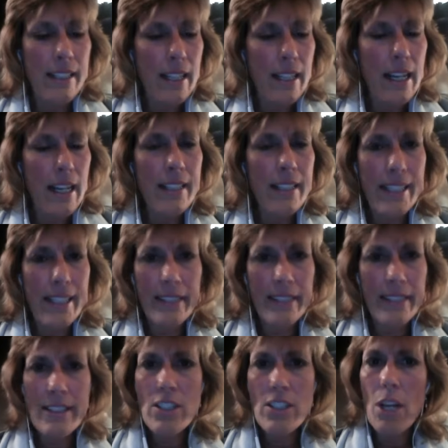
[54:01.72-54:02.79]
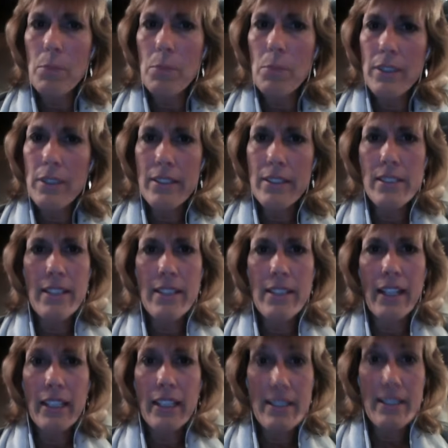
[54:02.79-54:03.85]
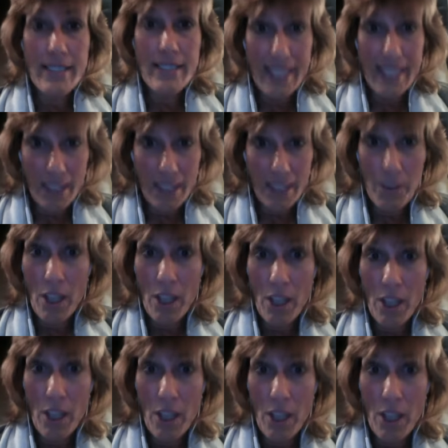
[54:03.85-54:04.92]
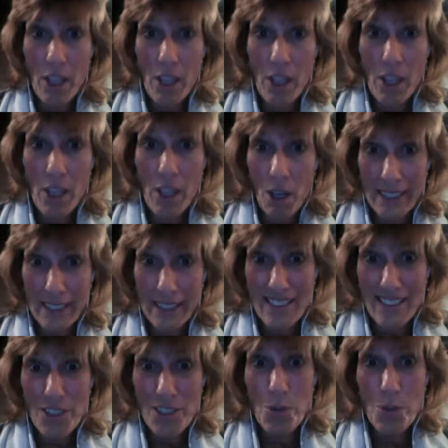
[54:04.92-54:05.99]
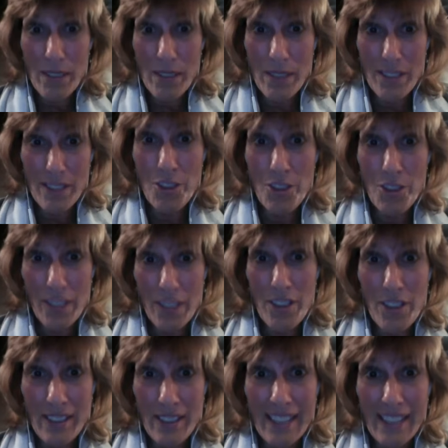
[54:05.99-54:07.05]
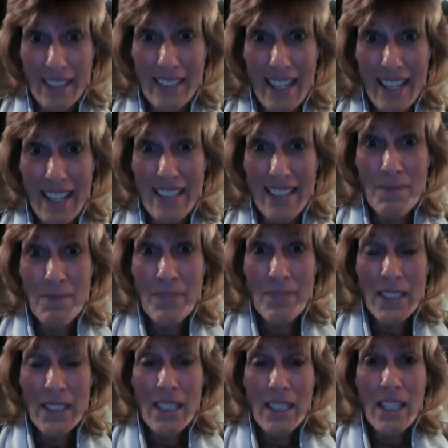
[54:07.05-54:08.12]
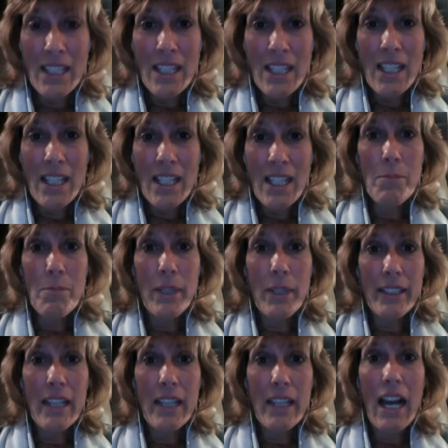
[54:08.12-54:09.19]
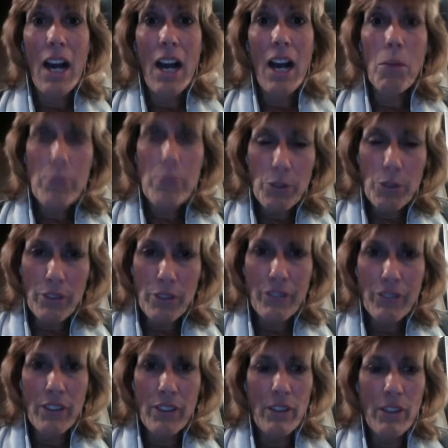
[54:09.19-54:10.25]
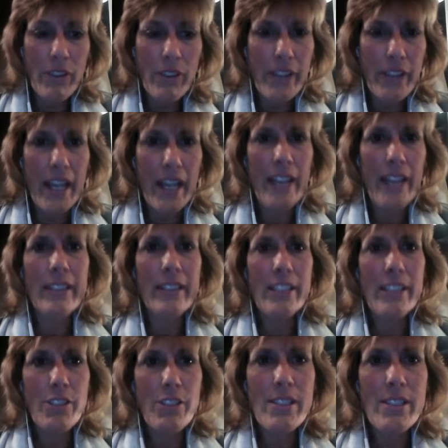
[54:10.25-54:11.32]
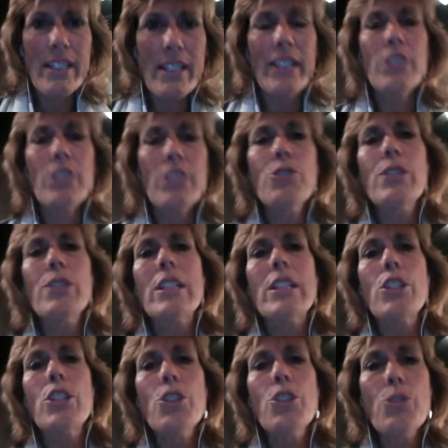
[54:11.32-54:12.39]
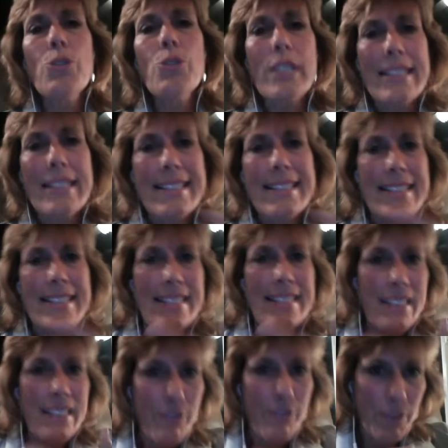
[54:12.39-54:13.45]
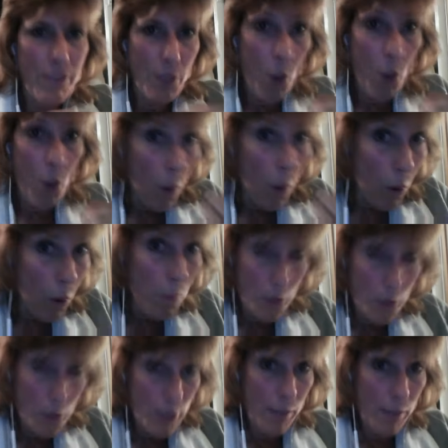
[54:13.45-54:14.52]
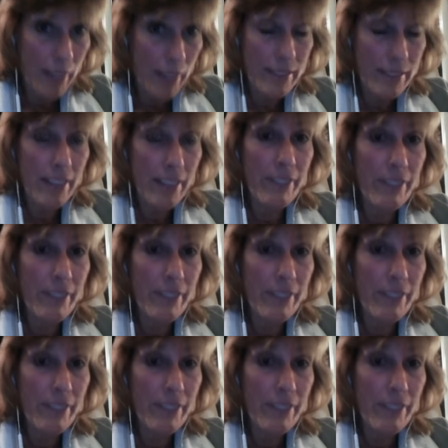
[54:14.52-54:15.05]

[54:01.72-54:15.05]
again, let's all breathe into that because can't we all relate to a situation like that? But how beautiful that, like you said, you can see it from the whole perspective,